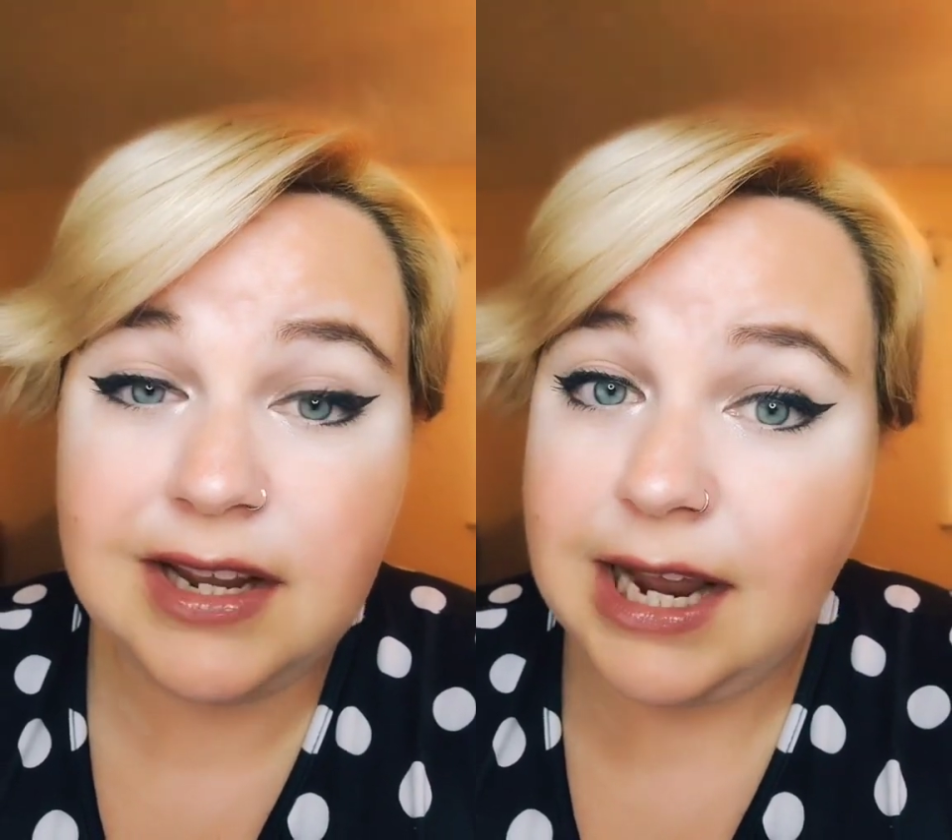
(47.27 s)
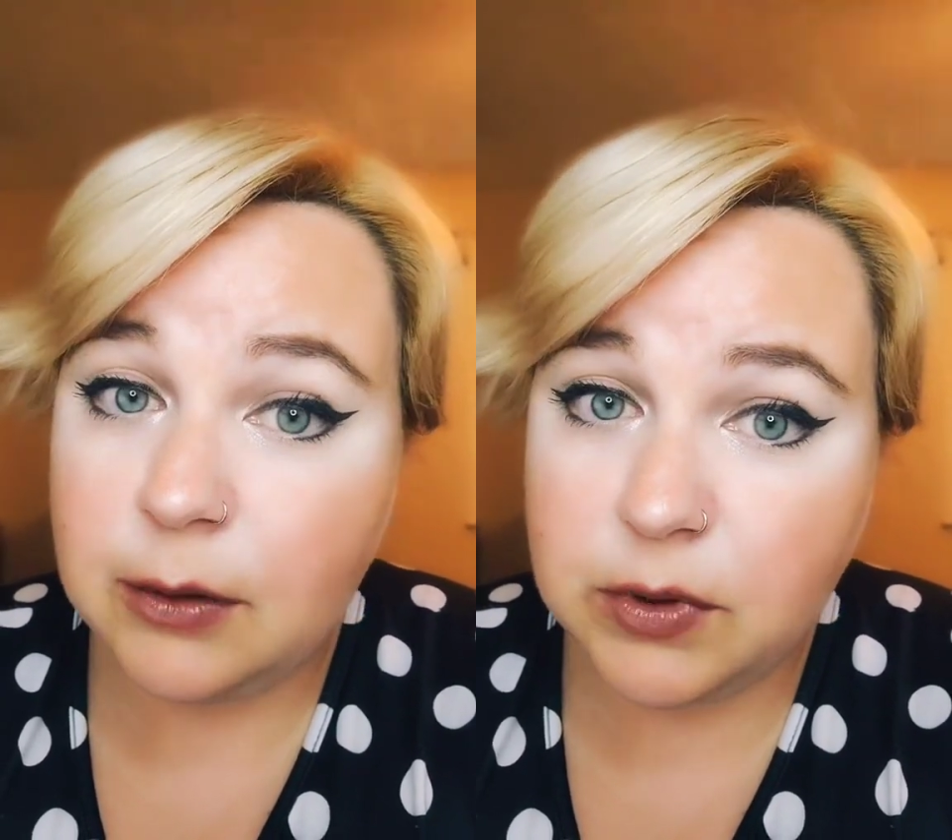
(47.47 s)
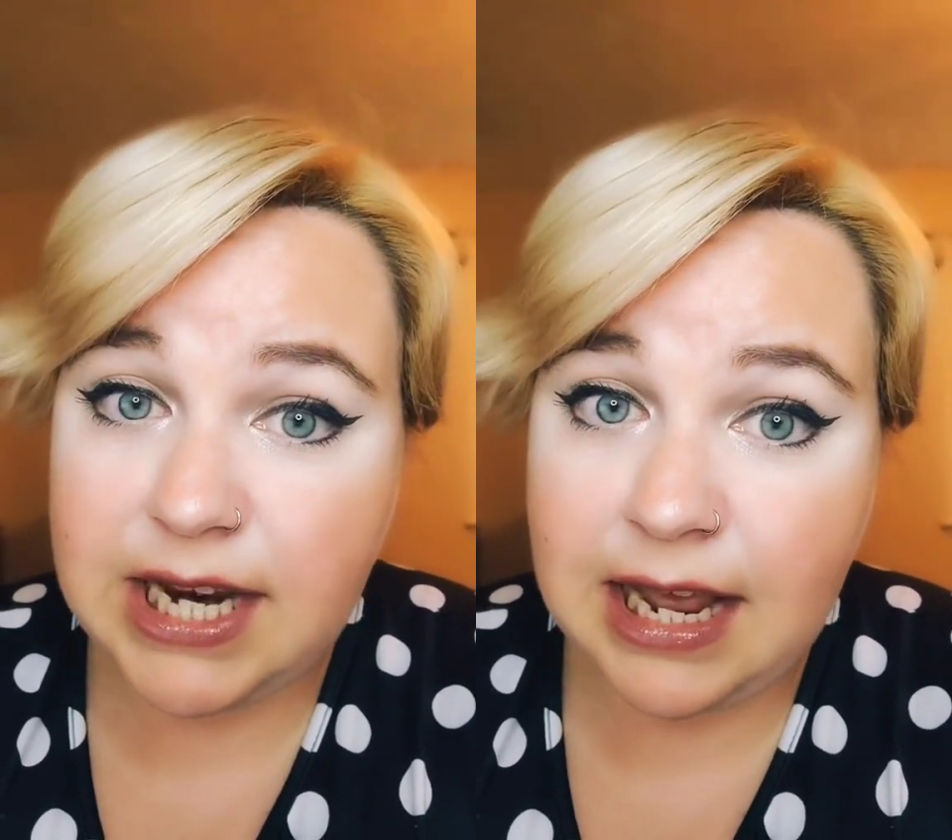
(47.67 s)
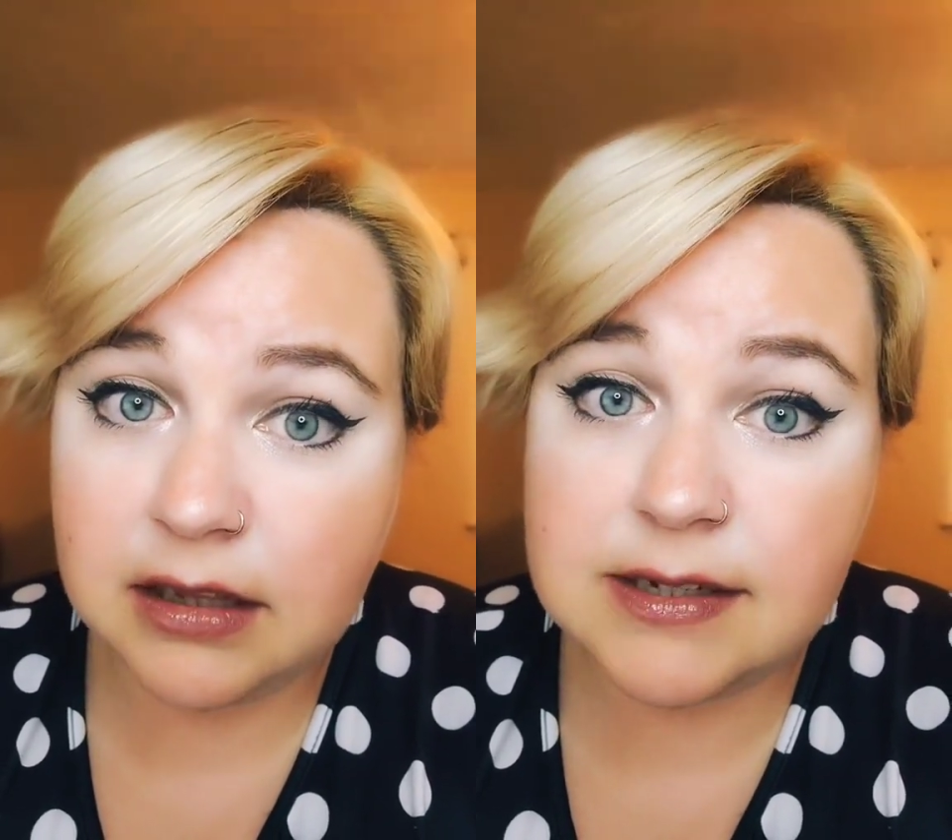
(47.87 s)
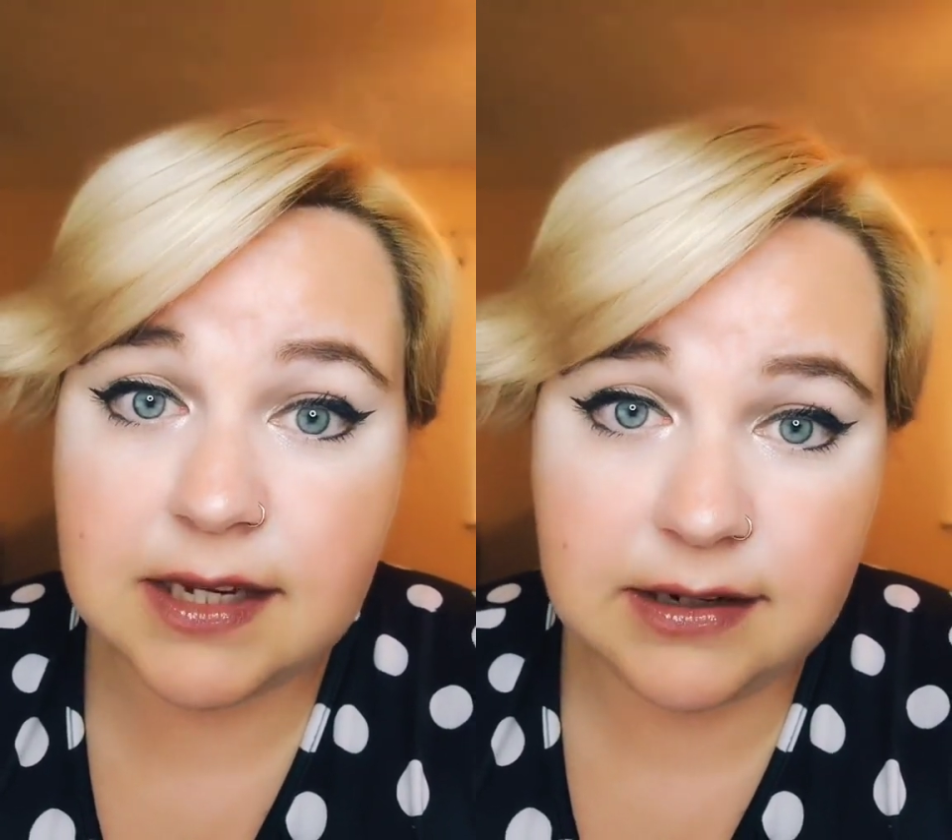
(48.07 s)
and when
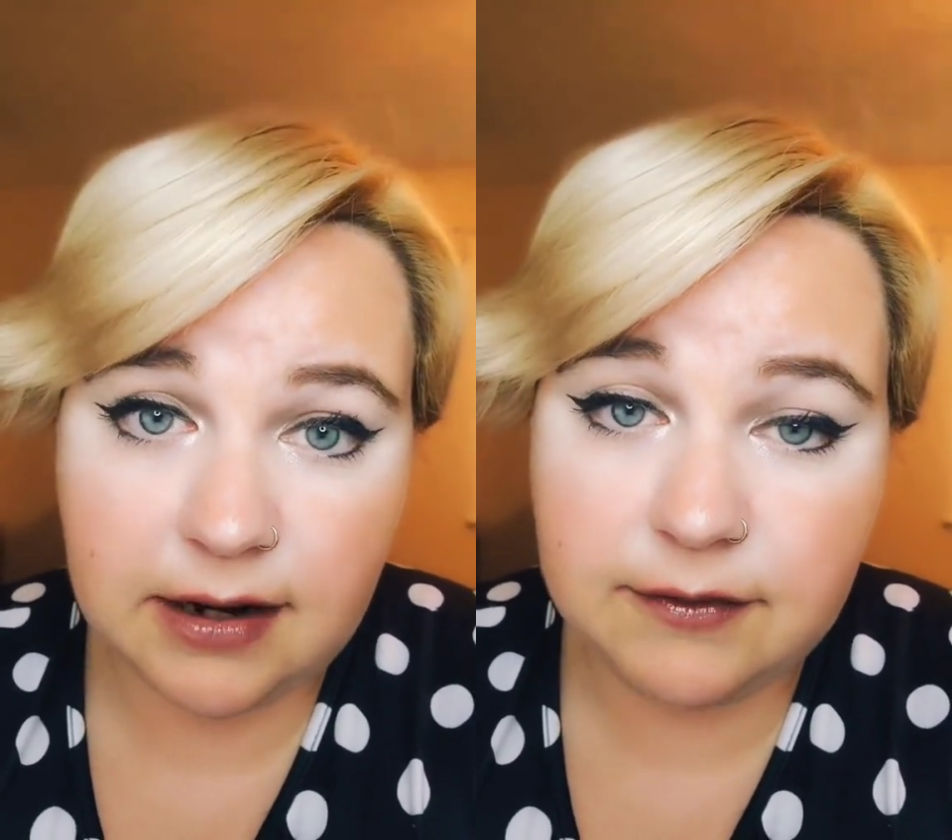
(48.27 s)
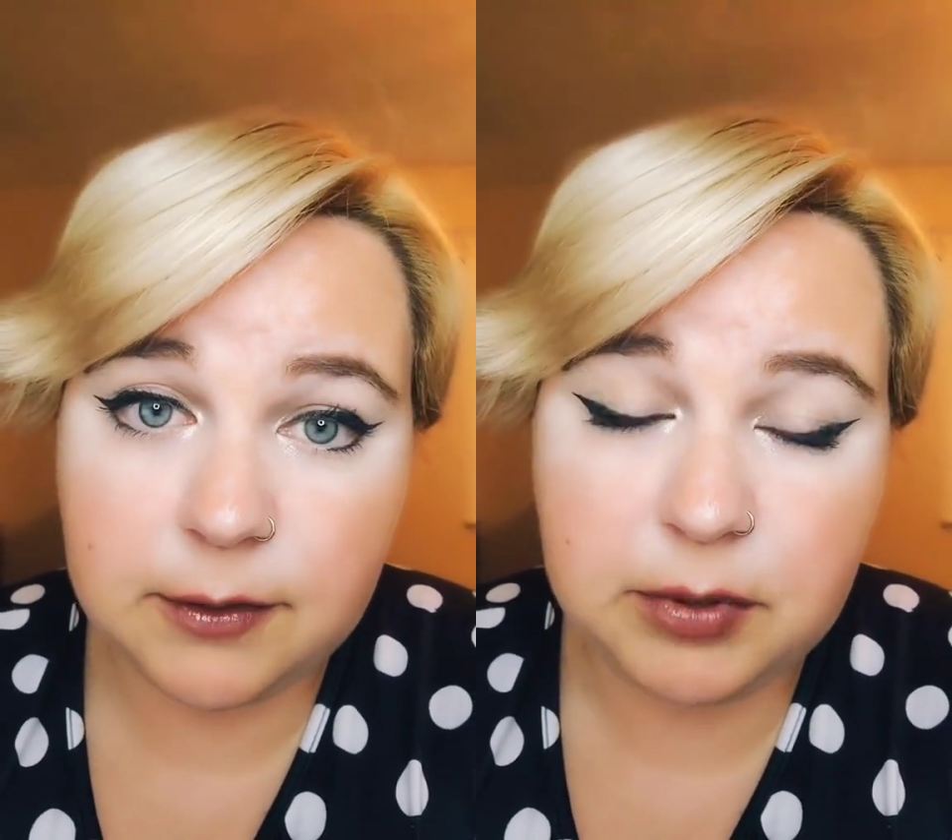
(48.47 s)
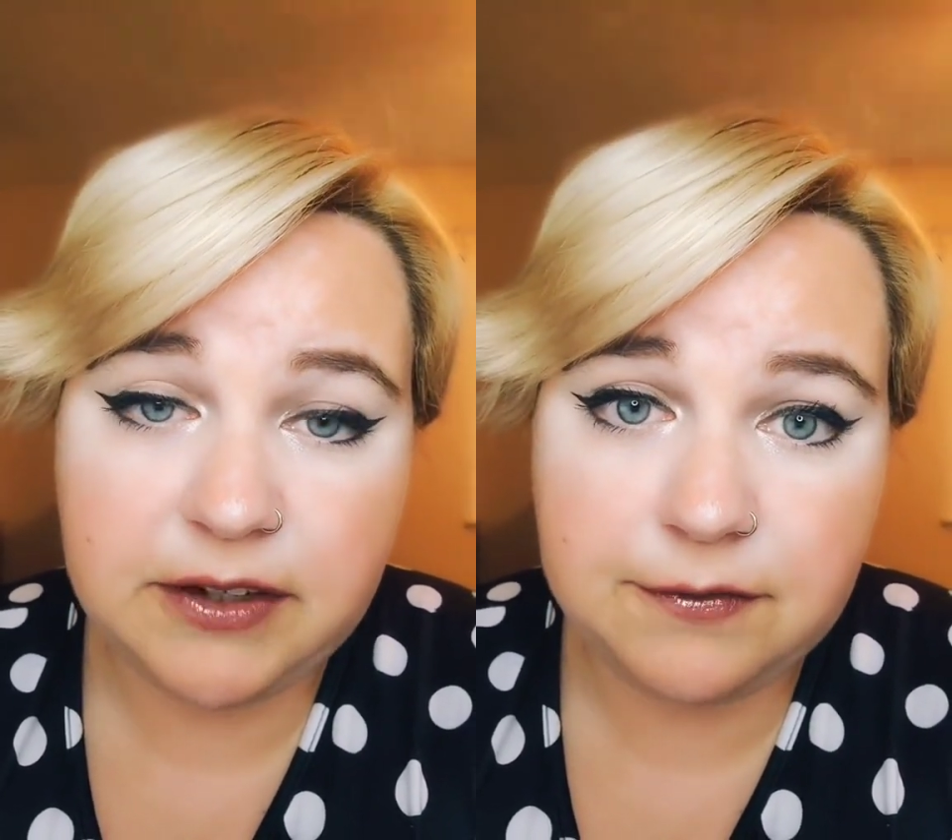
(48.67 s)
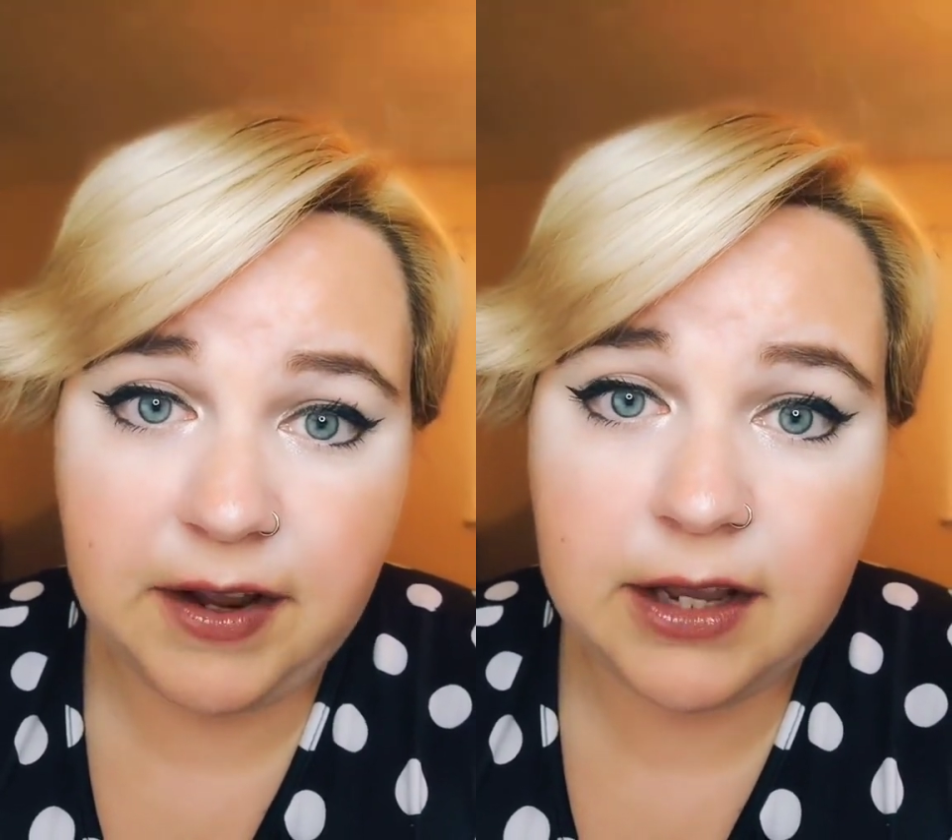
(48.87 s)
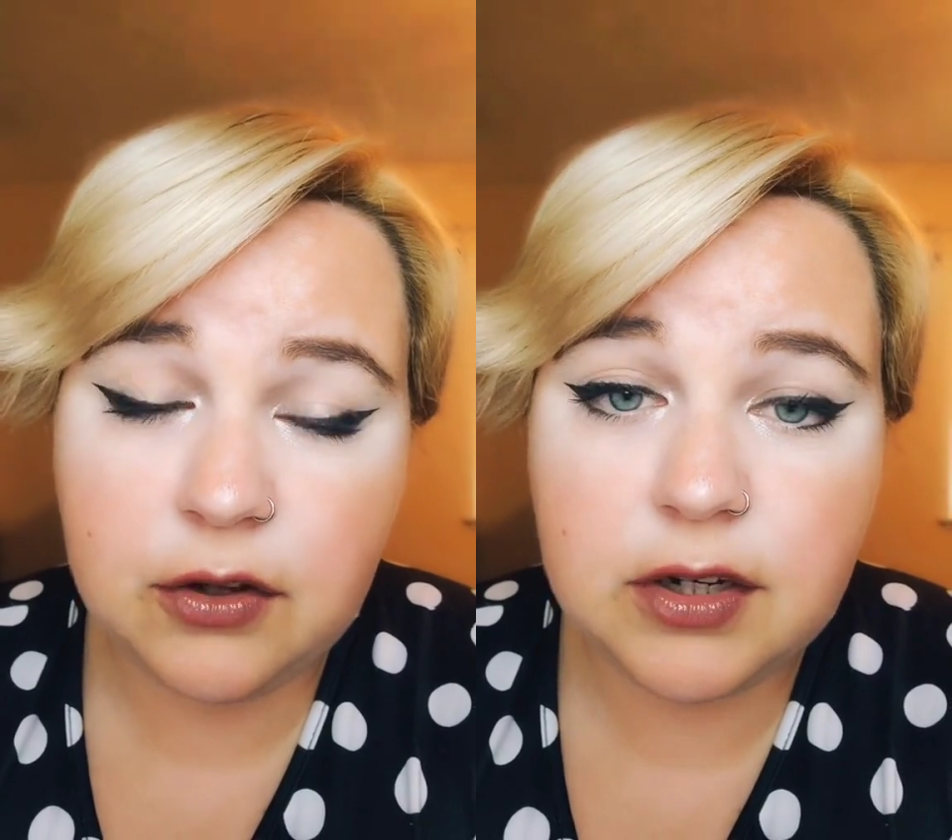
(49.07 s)
Alice inevitably
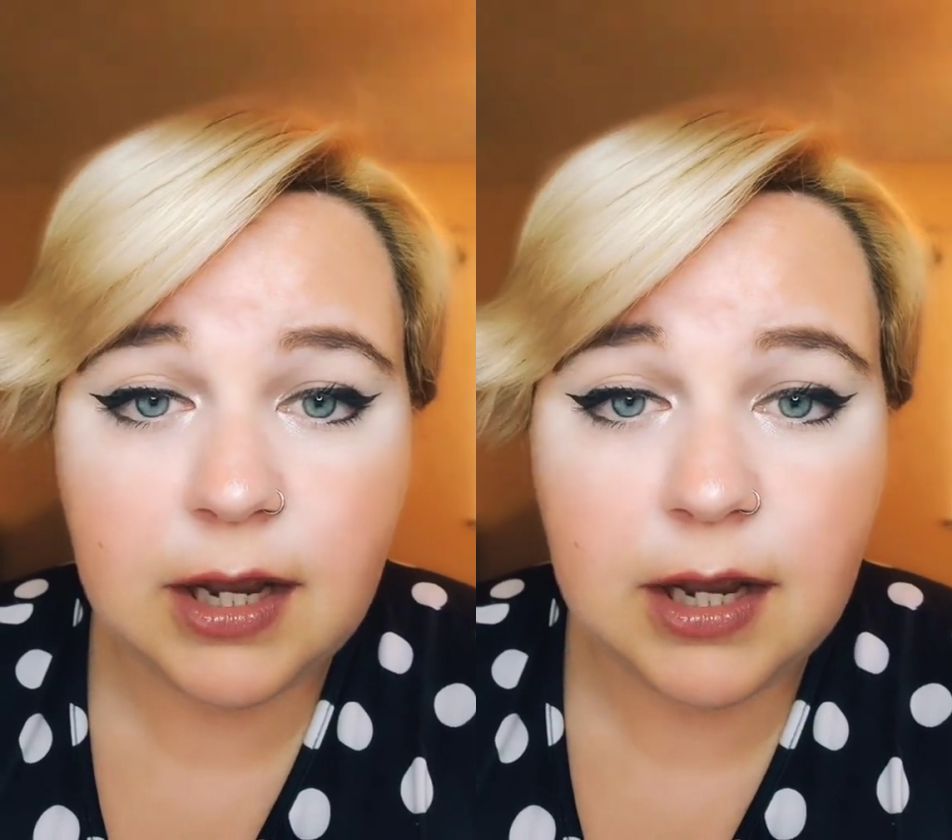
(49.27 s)
failed,